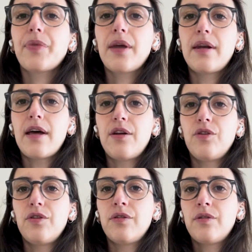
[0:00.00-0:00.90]
and
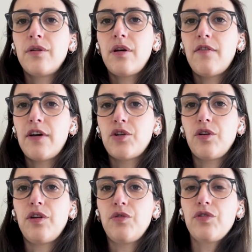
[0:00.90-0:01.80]
then
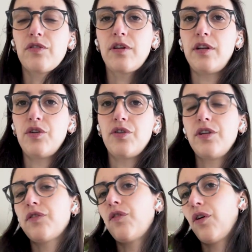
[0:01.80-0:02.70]
eventually do just a
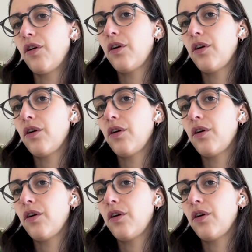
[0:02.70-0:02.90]
decrease for